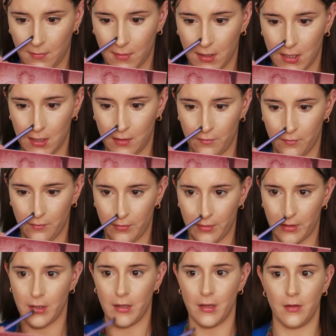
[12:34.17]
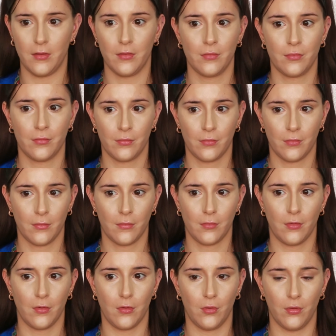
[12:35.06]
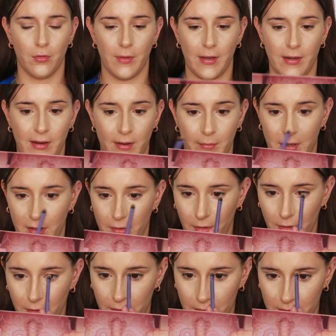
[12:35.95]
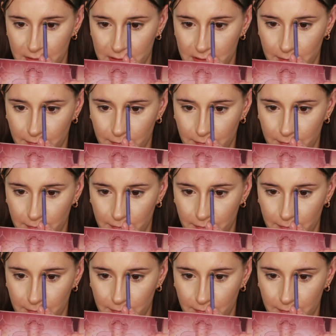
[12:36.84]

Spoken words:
and run all the way down my nose.